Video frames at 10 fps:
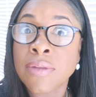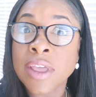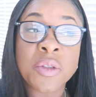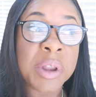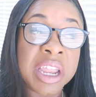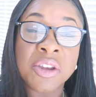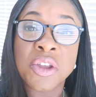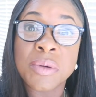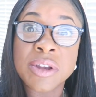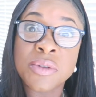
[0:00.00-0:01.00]
Things we didn't
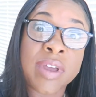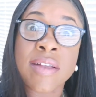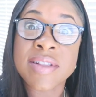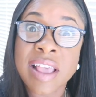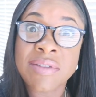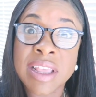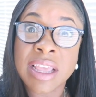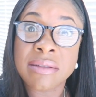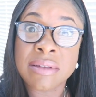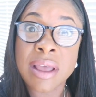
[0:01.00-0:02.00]
do in
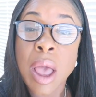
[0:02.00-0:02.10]
2017.